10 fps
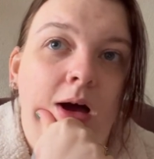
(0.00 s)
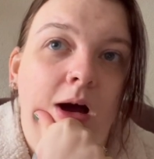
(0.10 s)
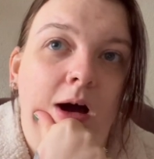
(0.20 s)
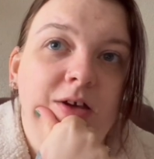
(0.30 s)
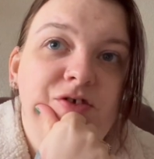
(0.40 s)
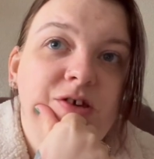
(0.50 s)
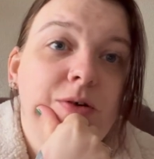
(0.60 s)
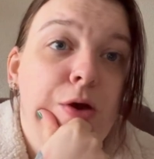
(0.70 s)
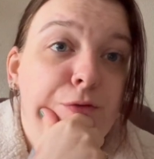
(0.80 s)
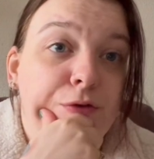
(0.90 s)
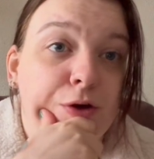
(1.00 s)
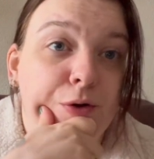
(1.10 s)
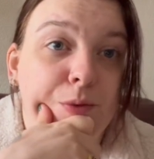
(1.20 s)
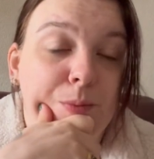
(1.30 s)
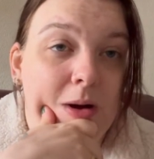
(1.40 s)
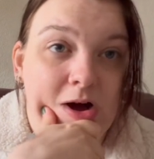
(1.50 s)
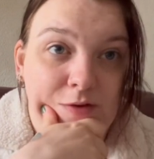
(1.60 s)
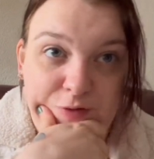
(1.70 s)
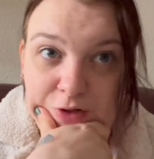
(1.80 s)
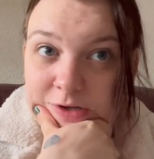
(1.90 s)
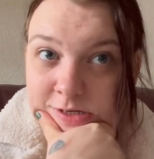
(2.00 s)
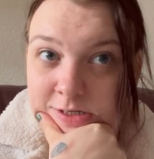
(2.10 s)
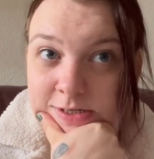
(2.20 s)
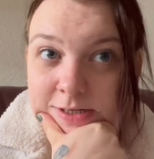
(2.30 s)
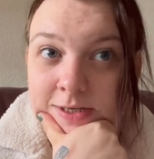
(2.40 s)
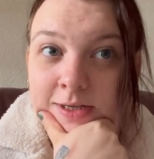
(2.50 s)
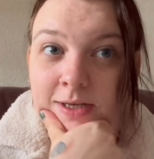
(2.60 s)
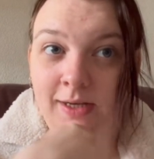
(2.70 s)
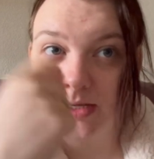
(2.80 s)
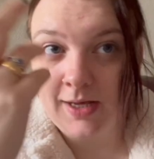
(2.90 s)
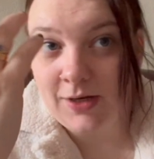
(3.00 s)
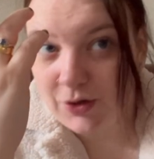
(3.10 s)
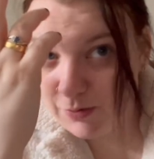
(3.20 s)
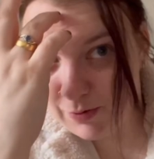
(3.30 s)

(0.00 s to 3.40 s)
I still don't feel marvellous. You can